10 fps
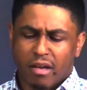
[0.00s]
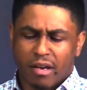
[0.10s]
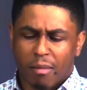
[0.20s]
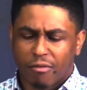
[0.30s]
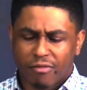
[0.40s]

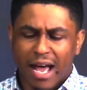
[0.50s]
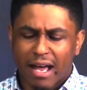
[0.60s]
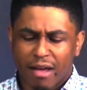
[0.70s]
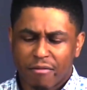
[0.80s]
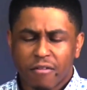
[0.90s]
Number
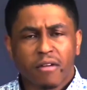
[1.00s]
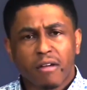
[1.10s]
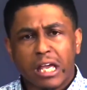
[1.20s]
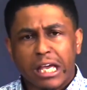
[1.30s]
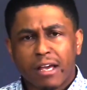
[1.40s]
five,
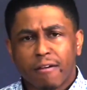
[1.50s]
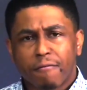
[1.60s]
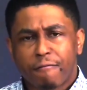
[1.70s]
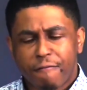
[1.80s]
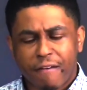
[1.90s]

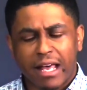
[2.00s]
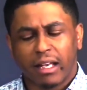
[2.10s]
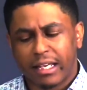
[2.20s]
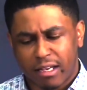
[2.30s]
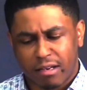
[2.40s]

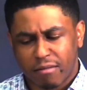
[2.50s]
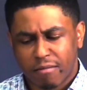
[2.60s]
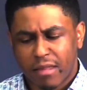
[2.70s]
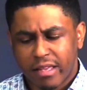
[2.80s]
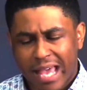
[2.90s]
failing
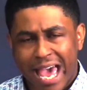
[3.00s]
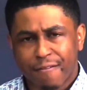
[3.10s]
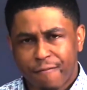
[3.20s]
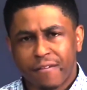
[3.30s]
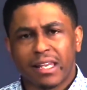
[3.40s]

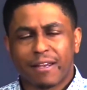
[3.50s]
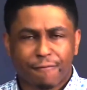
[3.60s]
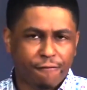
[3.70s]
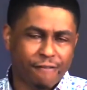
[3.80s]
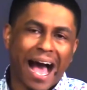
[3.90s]
and feeling
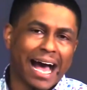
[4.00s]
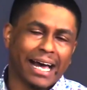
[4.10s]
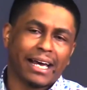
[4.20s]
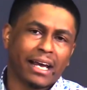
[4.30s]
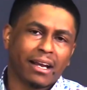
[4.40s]

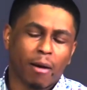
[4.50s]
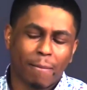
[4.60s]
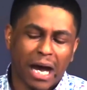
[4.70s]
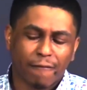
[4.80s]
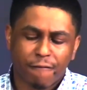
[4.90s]
fine
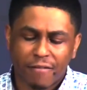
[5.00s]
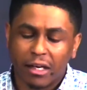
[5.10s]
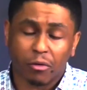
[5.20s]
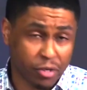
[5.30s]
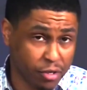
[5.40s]
about
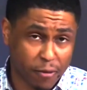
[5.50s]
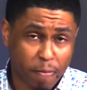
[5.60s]
failure.